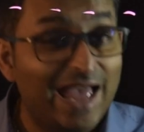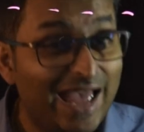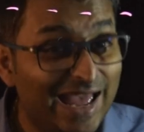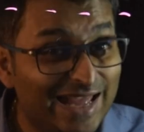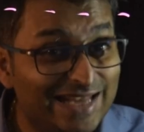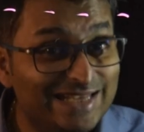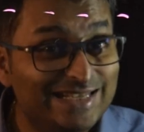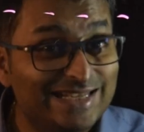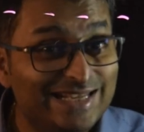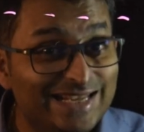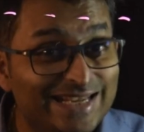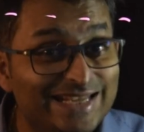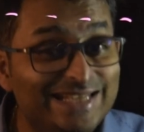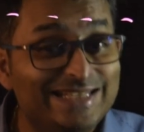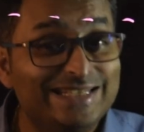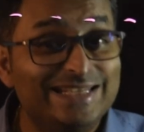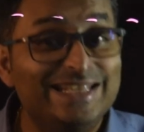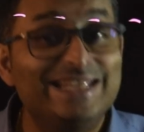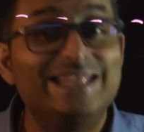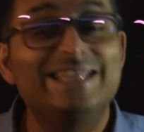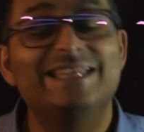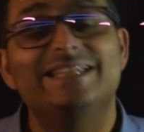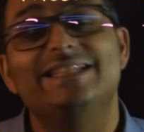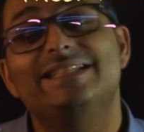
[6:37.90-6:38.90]
And
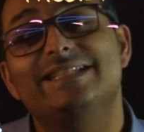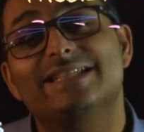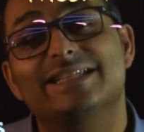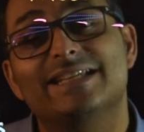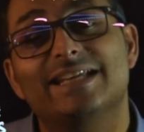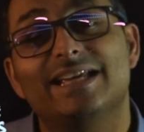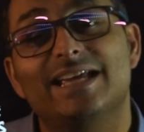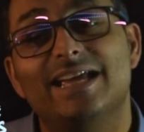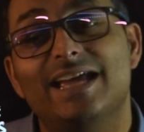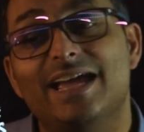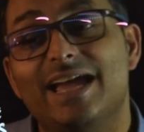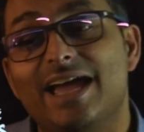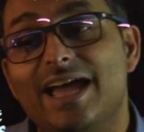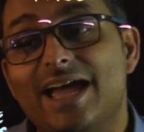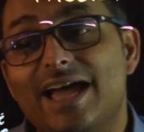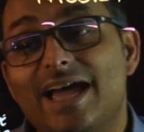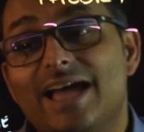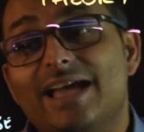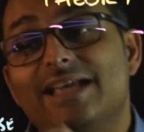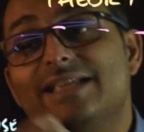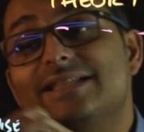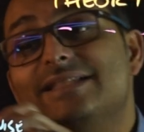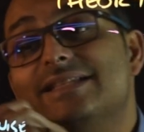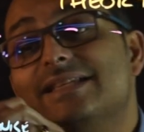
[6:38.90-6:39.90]
it is
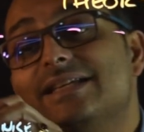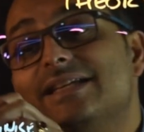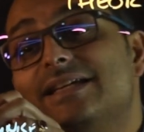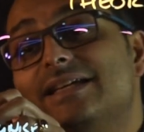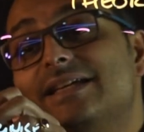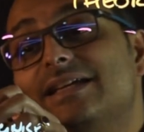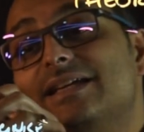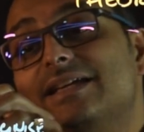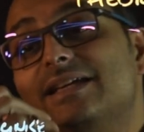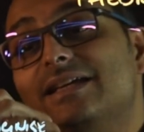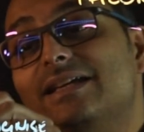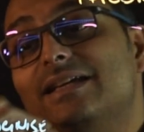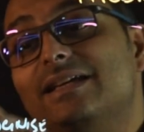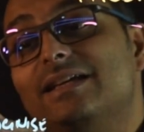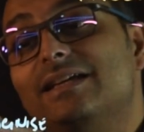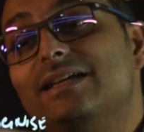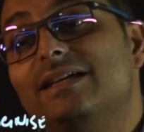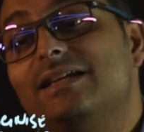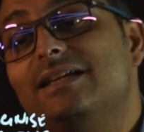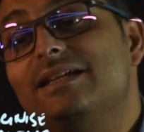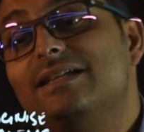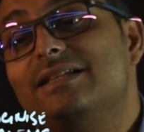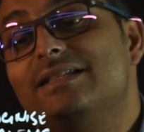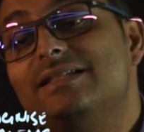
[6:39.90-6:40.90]
as
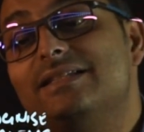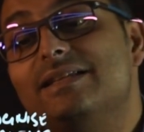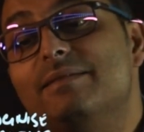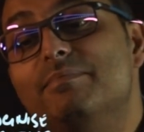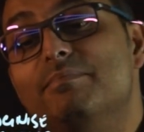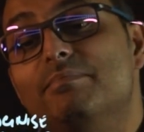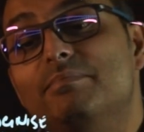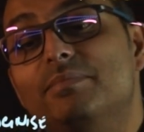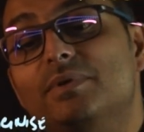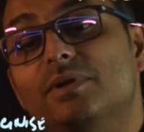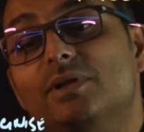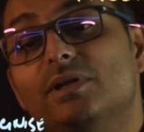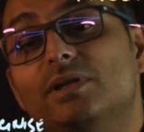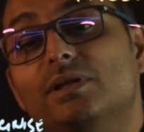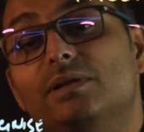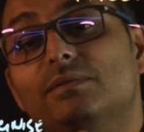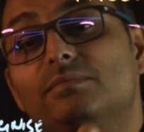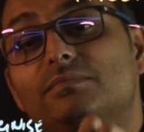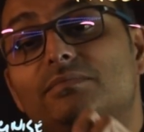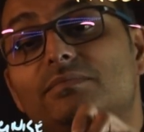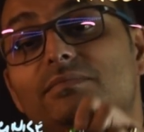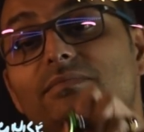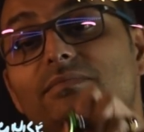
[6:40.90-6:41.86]
simple